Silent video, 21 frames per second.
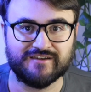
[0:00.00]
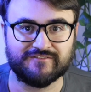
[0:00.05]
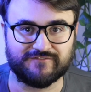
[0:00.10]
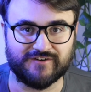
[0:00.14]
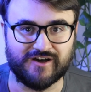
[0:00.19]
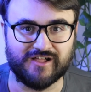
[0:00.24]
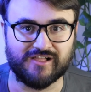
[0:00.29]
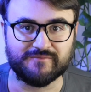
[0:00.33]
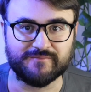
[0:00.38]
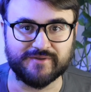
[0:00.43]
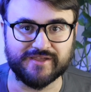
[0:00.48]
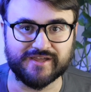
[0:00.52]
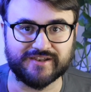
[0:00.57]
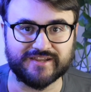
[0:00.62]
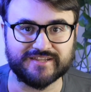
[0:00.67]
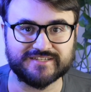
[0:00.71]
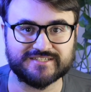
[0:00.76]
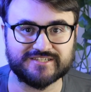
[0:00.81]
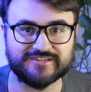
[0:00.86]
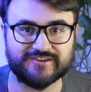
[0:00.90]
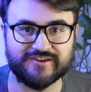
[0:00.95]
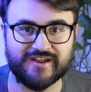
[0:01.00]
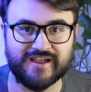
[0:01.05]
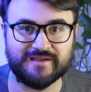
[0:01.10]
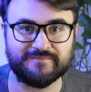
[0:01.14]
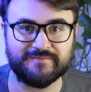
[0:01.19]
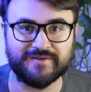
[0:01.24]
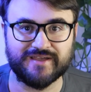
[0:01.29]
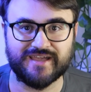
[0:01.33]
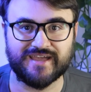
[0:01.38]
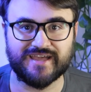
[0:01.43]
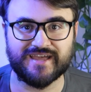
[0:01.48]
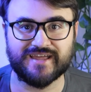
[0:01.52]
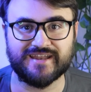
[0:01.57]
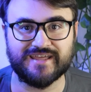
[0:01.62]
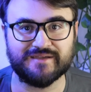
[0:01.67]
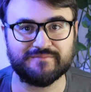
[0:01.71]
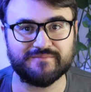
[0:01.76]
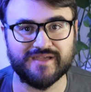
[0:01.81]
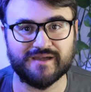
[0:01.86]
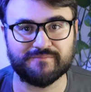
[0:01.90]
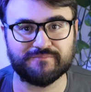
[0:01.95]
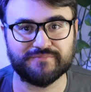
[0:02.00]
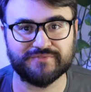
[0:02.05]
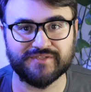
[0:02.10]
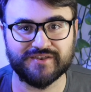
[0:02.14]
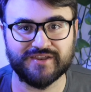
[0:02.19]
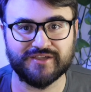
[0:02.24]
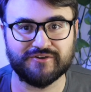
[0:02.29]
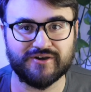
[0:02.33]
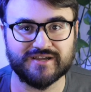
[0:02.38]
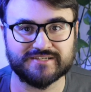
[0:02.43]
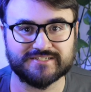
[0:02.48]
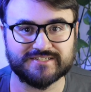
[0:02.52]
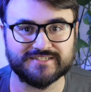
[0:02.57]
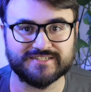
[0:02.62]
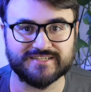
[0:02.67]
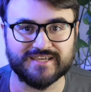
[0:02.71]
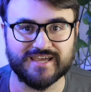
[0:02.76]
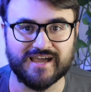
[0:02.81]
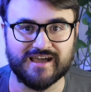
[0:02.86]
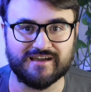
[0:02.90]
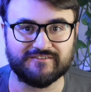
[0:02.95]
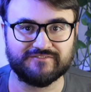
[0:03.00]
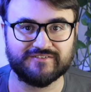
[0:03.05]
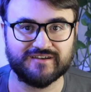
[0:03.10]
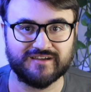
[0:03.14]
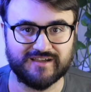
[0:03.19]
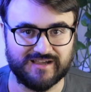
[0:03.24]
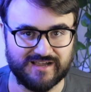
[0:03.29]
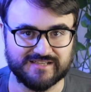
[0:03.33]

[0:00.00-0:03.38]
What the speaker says: follow me on Instagram, and hit me up with any questions you have.